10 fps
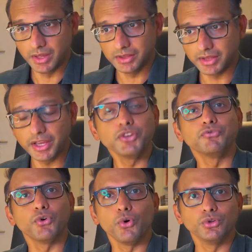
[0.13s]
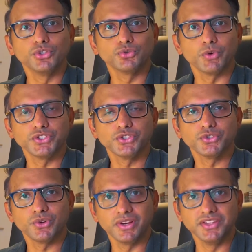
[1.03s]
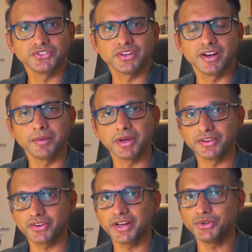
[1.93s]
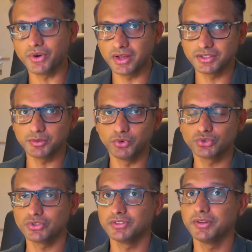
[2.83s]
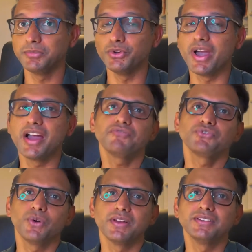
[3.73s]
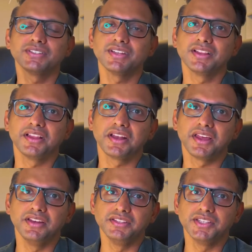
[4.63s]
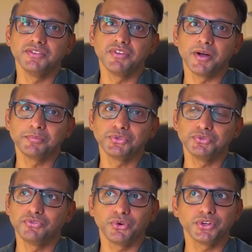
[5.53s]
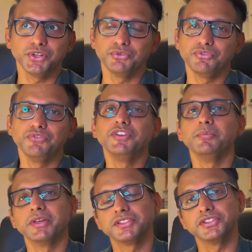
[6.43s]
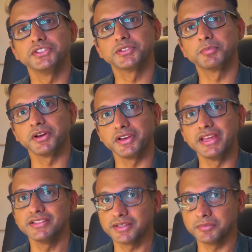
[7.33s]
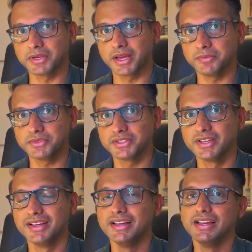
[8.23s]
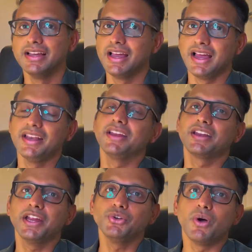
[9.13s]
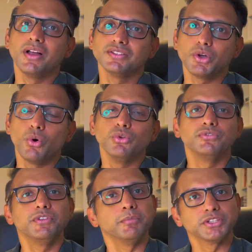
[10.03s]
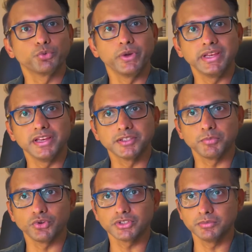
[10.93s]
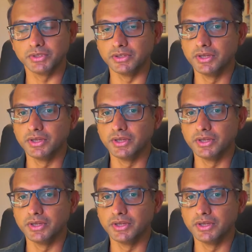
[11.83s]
Thank you for all those questions on Instagram. I try to answer most of them. You have to understand that I receive up to 40 to 50 messages per day sometimes, and I try to answer all of them as quickly as possible.